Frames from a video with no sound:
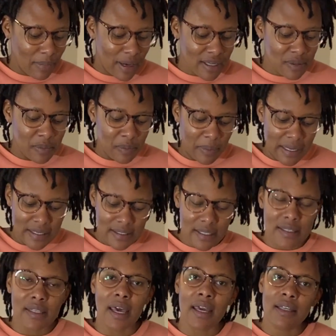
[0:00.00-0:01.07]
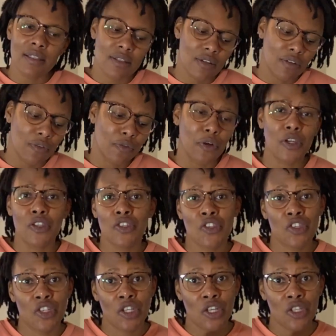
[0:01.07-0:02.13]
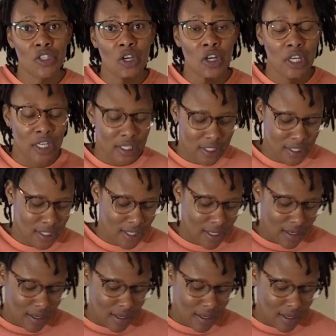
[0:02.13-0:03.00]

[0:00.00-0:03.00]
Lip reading: My husband makes this ice for his gin and tonics,